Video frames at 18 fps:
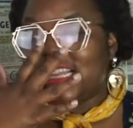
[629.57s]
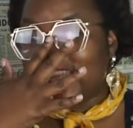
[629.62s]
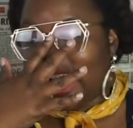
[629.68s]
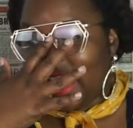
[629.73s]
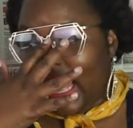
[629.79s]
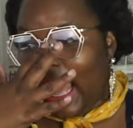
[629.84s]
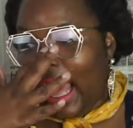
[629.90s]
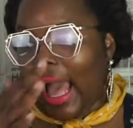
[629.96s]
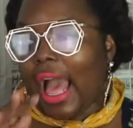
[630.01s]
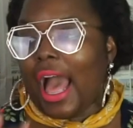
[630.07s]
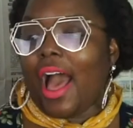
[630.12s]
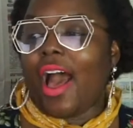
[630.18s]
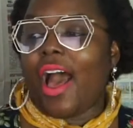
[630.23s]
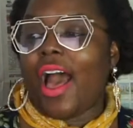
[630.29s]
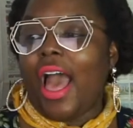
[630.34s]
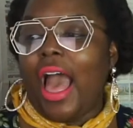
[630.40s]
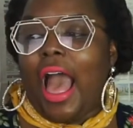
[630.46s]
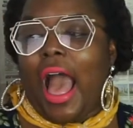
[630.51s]
like i
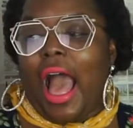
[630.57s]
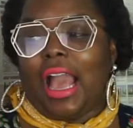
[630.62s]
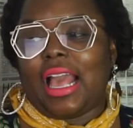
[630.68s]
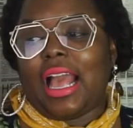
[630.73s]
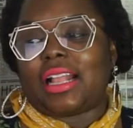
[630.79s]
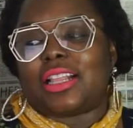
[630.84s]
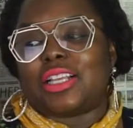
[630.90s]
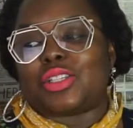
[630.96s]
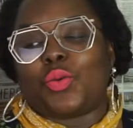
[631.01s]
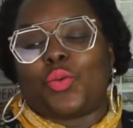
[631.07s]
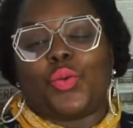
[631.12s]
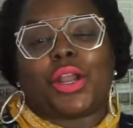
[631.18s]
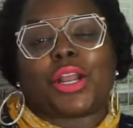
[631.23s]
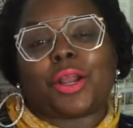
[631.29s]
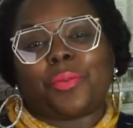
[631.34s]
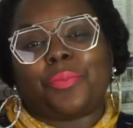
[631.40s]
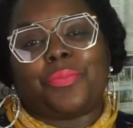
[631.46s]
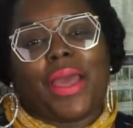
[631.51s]
have i got this
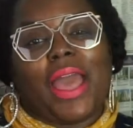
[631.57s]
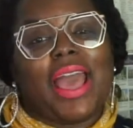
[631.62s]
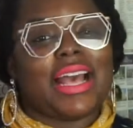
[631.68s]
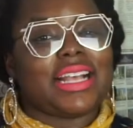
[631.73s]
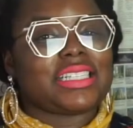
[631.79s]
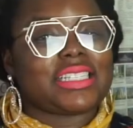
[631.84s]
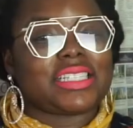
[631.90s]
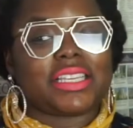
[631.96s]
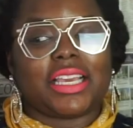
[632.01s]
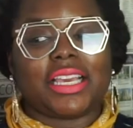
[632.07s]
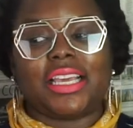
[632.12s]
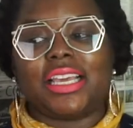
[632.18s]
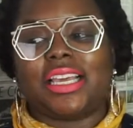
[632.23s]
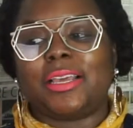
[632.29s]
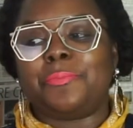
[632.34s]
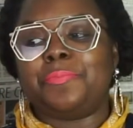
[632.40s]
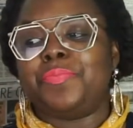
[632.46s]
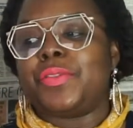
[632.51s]
wicker
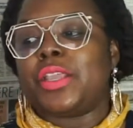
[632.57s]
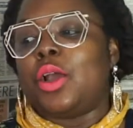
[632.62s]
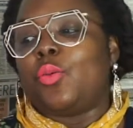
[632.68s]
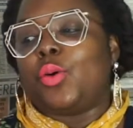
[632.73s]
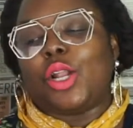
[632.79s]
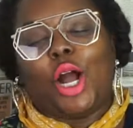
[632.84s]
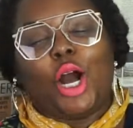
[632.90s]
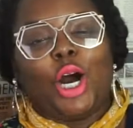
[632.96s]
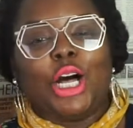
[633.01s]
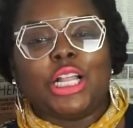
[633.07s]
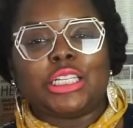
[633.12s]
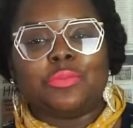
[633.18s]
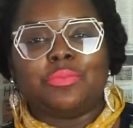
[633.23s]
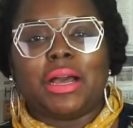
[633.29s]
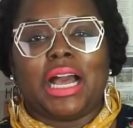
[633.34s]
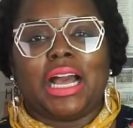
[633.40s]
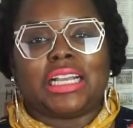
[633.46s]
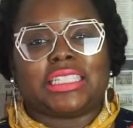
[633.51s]
basket with all of
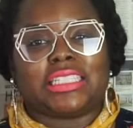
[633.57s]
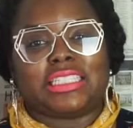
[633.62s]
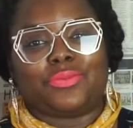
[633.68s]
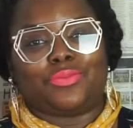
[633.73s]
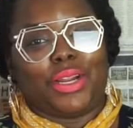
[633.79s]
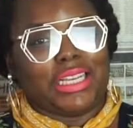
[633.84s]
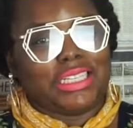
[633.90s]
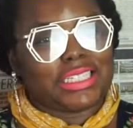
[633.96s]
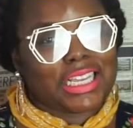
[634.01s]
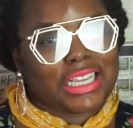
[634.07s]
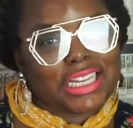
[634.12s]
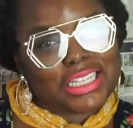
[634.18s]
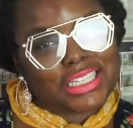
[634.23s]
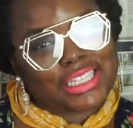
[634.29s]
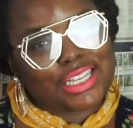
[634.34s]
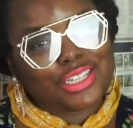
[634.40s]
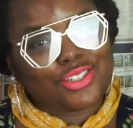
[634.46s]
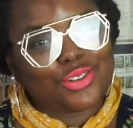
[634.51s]
my RaeSkin
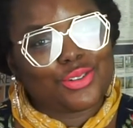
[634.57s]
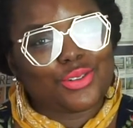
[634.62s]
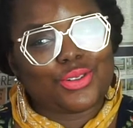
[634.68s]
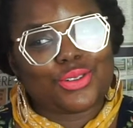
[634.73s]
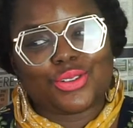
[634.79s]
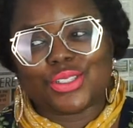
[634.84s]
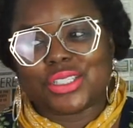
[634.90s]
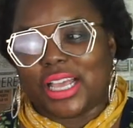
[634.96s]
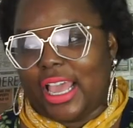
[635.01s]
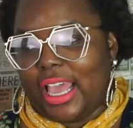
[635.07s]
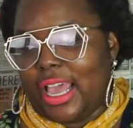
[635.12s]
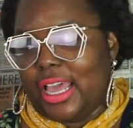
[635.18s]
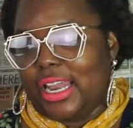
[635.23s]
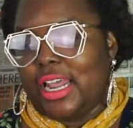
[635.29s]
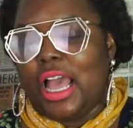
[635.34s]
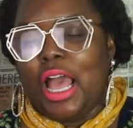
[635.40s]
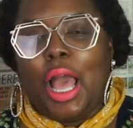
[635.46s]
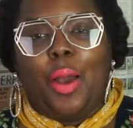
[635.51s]
essentials
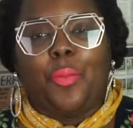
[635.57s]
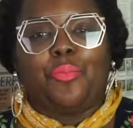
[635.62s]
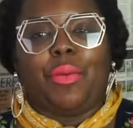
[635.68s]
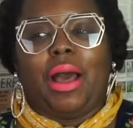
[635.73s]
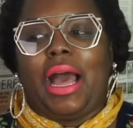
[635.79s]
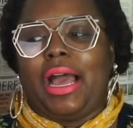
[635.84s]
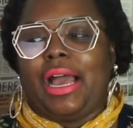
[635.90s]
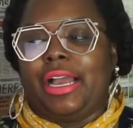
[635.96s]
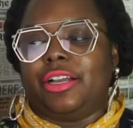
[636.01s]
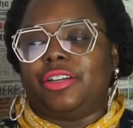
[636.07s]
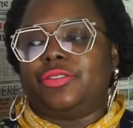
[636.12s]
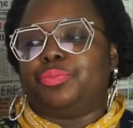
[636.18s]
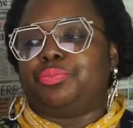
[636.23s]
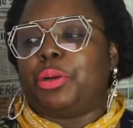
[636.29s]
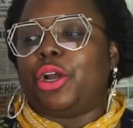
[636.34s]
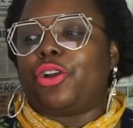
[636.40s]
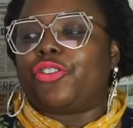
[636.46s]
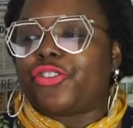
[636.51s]
and my
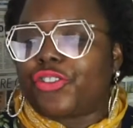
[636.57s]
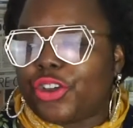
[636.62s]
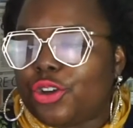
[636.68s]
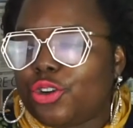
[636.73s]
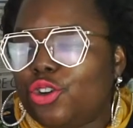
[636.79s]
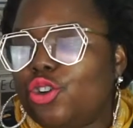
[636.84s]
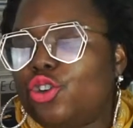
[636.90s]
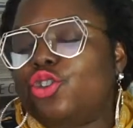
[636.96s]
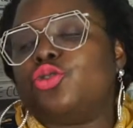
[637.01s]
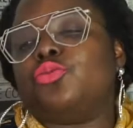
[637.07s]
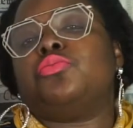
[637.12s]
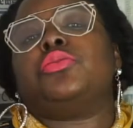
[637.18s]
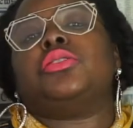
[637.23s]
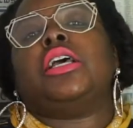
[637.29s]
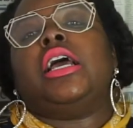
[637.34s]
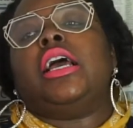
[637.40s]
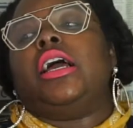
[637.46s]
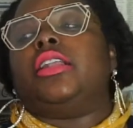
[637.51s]

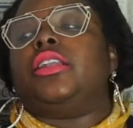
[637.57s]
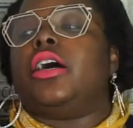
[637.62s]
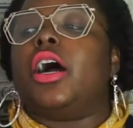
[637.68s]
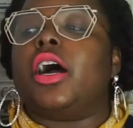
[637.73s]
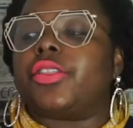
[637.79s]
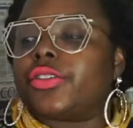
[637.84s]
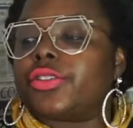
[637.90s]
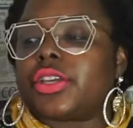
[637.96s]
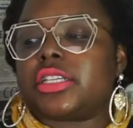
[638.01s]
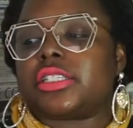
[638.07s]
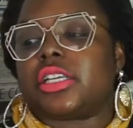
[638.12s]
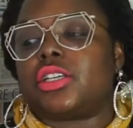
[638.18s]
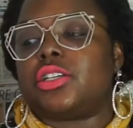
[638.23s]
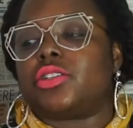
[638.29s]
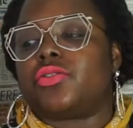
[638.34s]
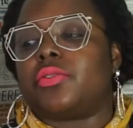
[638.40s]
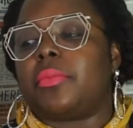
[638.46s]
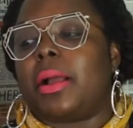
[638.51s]
perfumes and the other things i
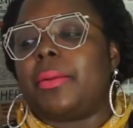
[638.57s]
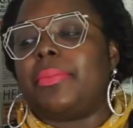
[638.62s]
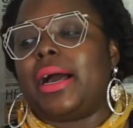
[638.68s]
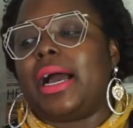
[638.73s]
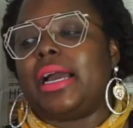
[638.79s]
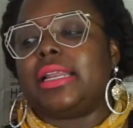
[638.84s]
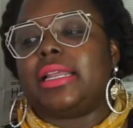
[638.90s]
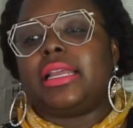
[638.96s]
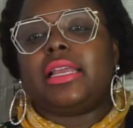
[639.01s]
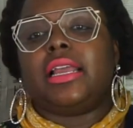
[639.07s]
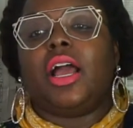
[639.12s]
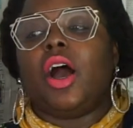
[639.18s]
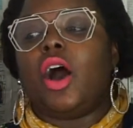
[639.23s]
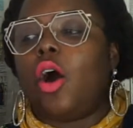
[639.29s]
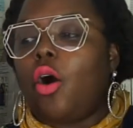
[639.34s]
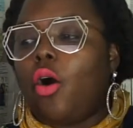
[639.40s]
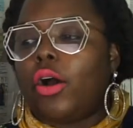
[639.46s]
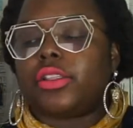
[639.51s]
use for my body
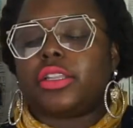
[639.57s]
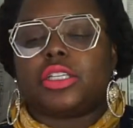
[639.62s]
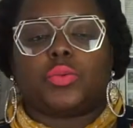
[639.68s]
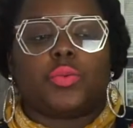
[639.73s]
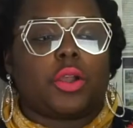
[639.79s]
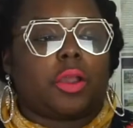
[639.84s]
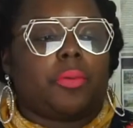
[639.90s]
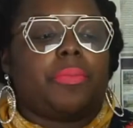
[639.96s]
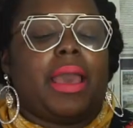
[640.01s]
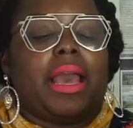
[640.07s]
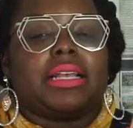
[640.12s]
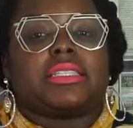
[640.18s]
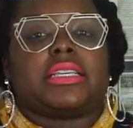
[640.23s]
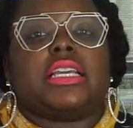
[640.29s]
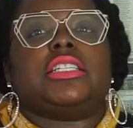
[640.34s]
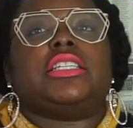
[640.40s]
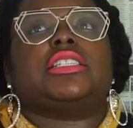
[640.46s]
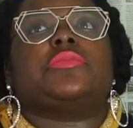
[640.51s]
on this wicker
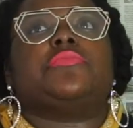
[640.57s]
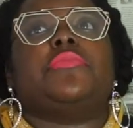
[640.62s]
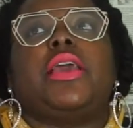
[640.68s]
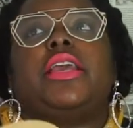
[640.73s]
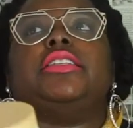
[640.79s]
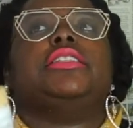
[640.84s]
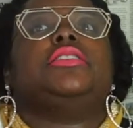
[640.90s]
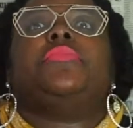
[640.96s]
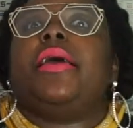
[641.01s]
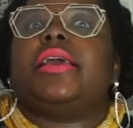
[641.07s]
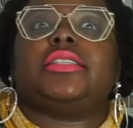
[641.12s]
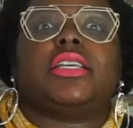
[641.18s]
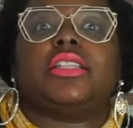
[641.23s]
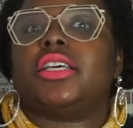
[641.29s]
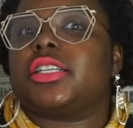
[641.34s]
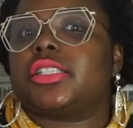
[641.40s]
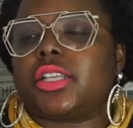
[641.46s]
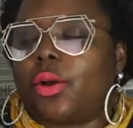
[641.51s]
basket it just it just makes it
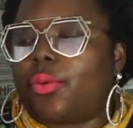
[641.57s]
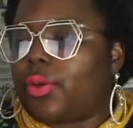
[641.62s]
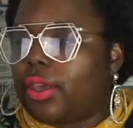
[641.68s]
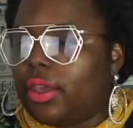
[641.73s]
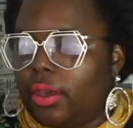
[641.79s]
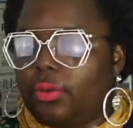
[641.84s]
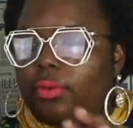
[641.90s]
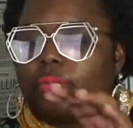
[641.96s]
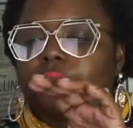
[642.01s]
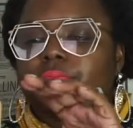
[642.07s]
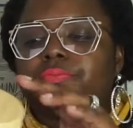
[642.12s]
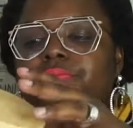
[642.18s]
look so cute